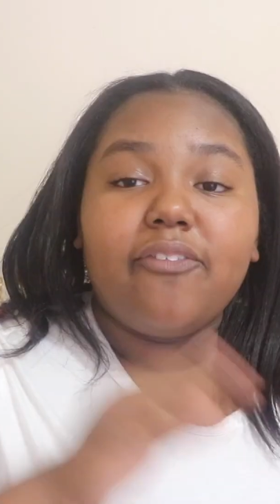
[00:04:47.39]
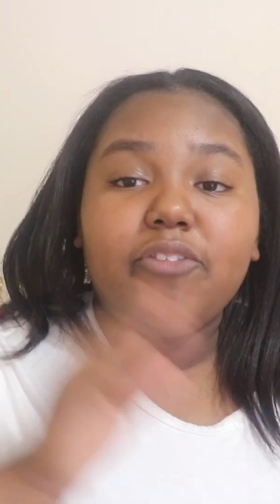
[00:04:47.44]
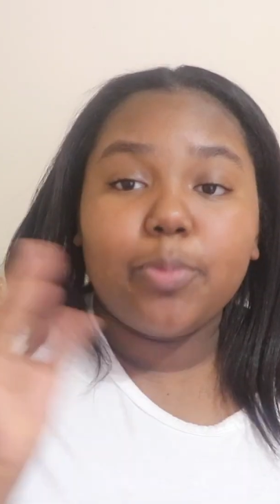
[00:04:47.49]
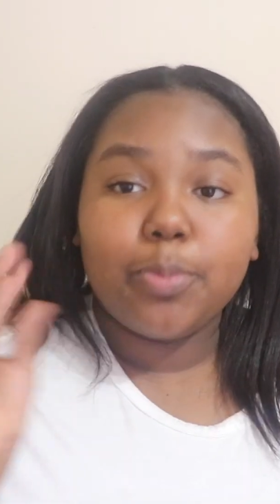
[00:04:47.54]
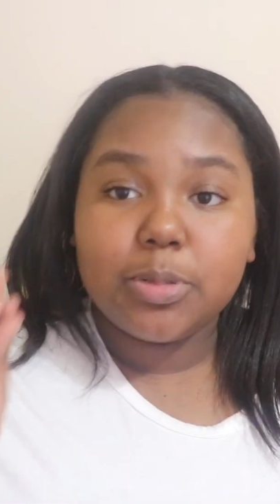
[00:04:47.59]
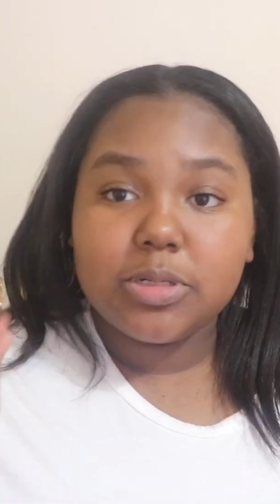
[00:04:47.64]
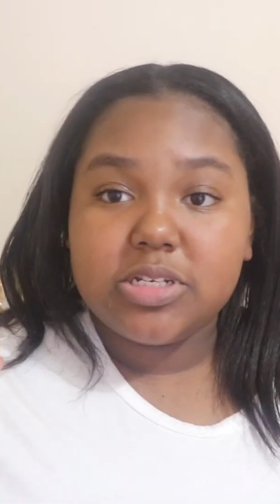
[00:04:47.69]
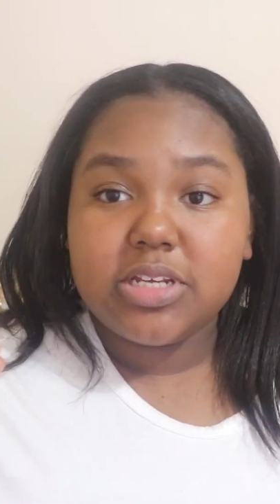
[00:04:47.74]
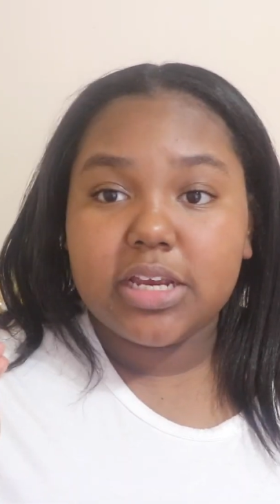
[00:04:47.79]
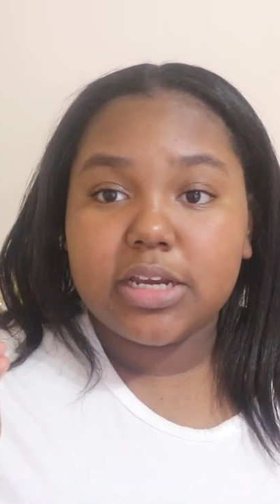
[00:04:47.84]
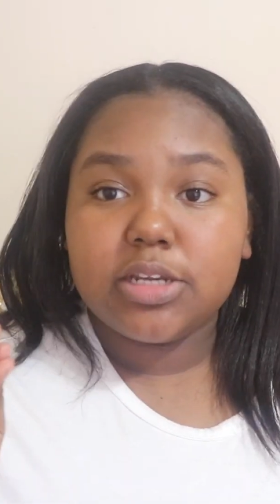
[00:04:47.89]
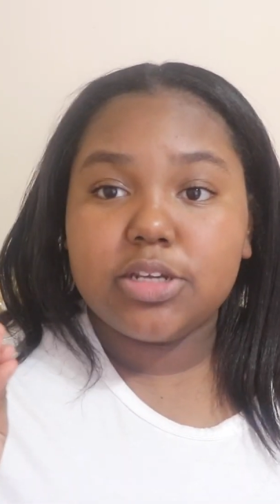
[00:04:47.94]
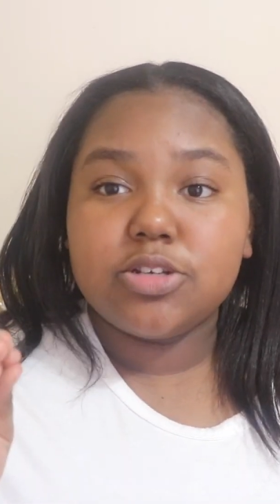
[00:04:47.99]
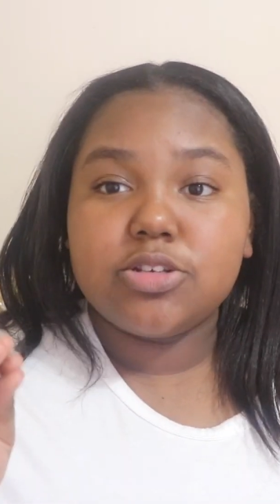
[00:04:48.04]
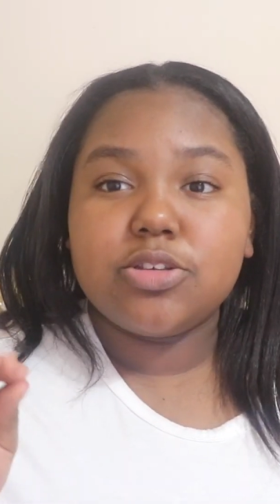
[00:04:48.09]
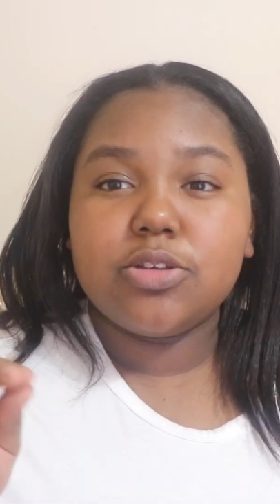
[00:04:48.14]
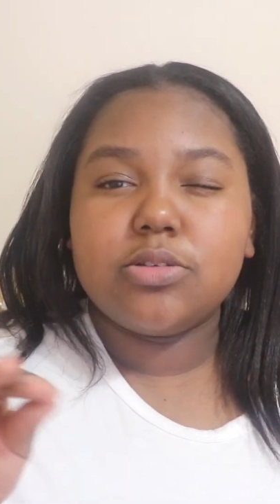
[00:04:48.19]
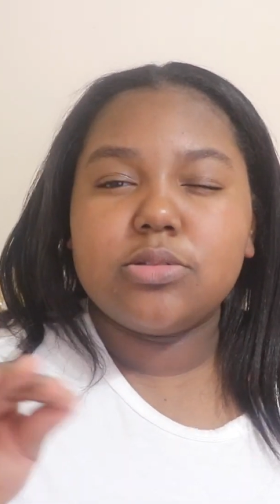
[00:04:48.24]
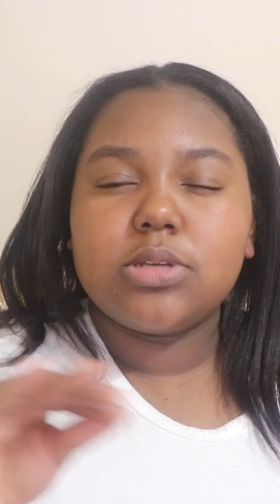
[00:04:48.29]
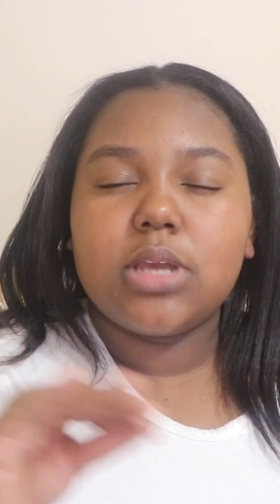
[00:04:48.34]
have a
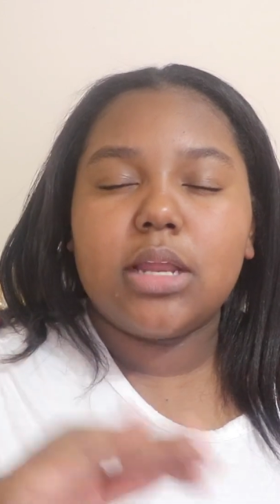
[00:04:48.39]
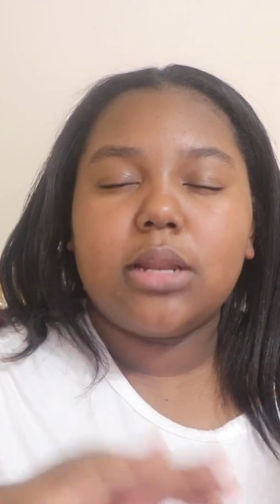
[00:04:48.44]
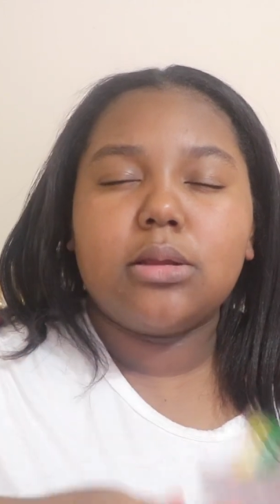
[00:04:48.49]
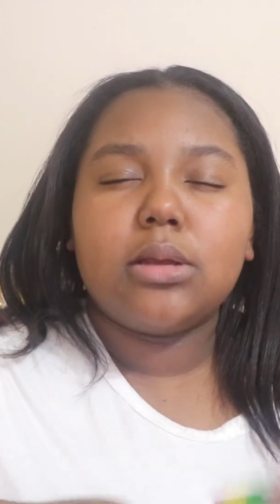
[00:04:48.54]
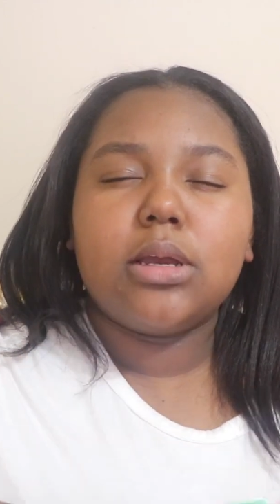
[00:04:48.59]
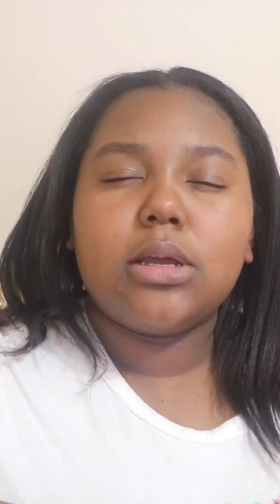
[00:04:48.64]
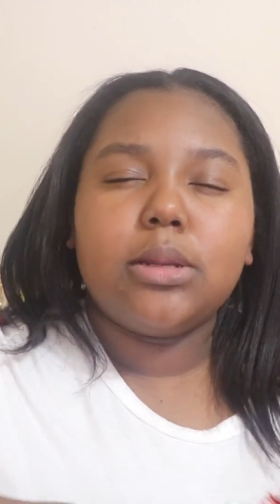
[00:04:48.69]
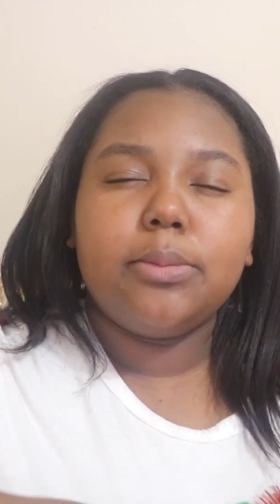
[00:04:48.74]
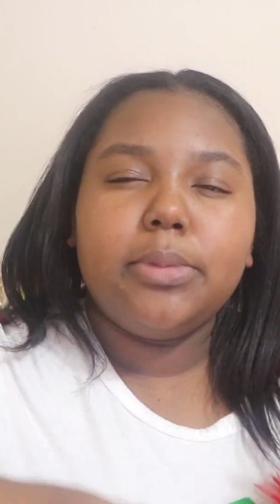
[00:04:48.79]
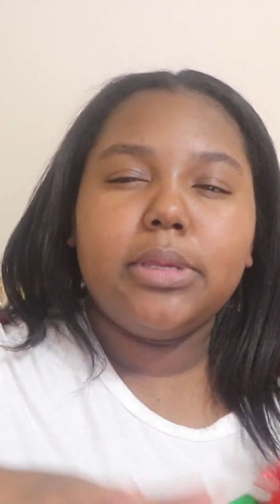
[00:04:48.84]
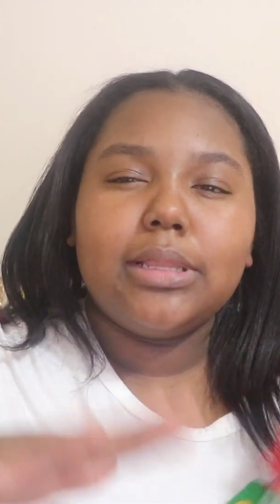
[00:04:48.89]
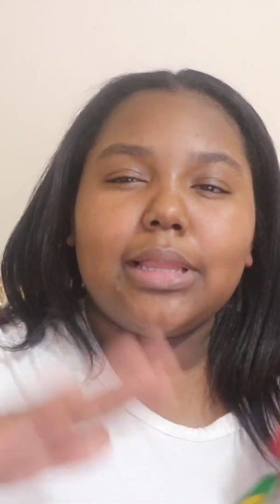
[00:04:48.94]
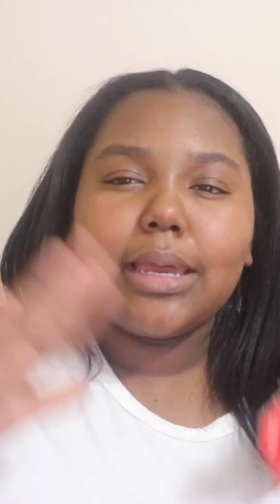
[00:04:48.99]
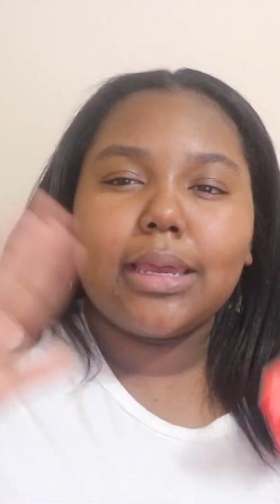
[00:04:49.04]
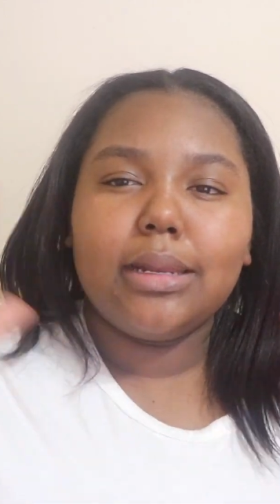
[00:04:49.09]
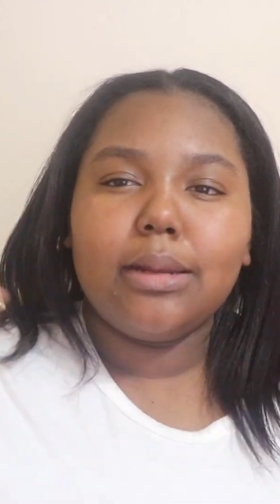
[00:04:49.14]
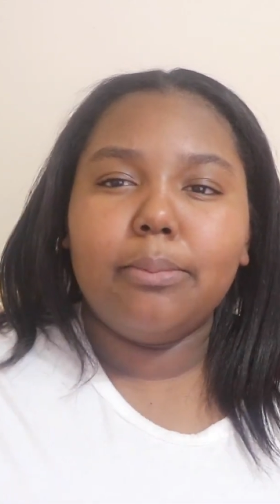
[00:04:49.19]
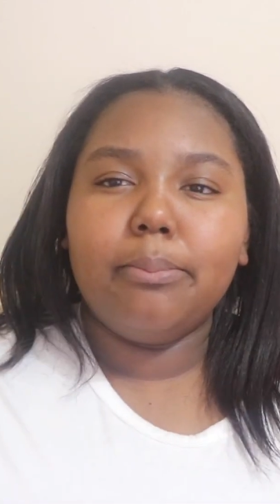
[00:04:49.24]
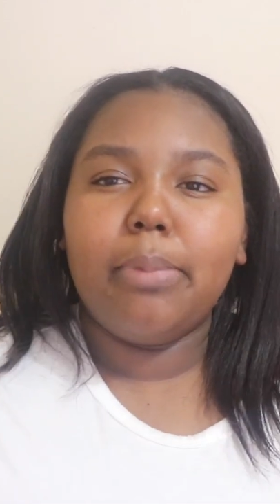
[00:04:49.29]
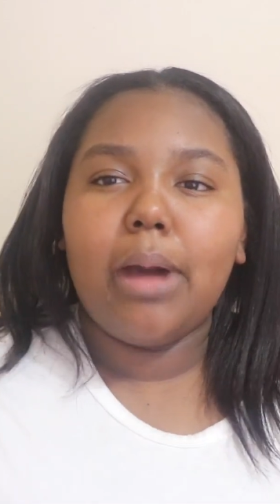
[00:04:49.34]
projector so it's kind of going to be
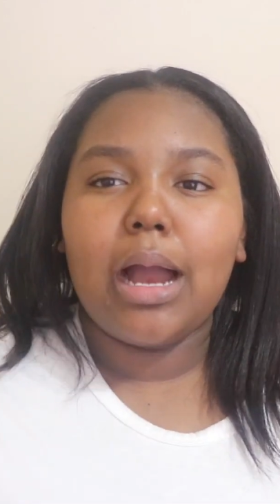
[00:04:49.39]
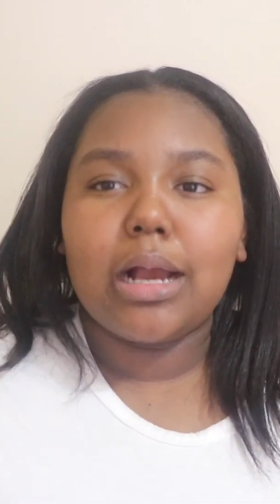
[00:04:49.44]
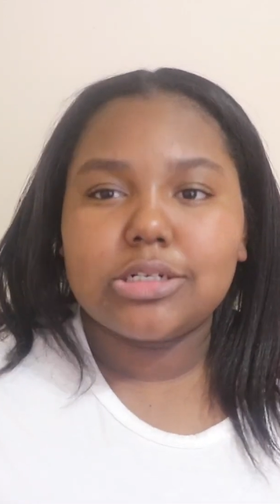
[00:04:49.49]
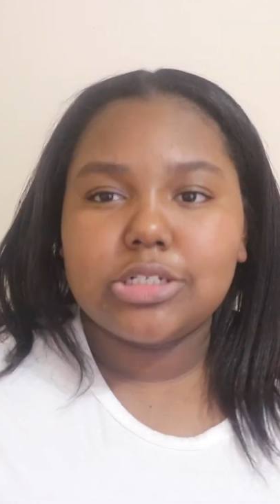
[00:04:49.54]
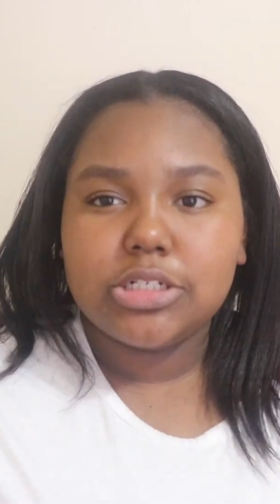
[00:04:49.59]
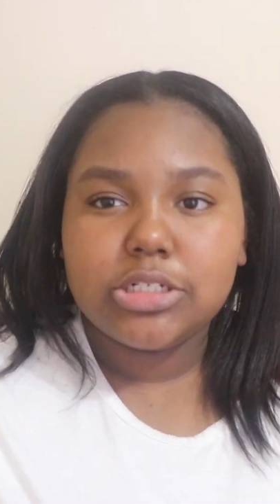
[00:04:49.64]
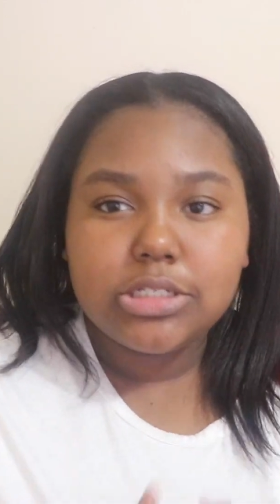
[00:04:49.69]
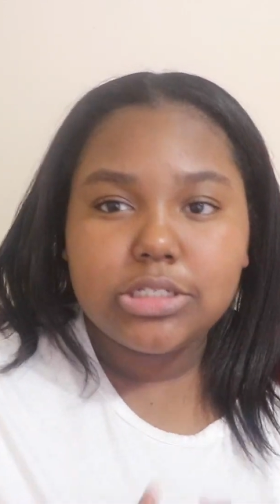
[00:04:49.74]
like in a box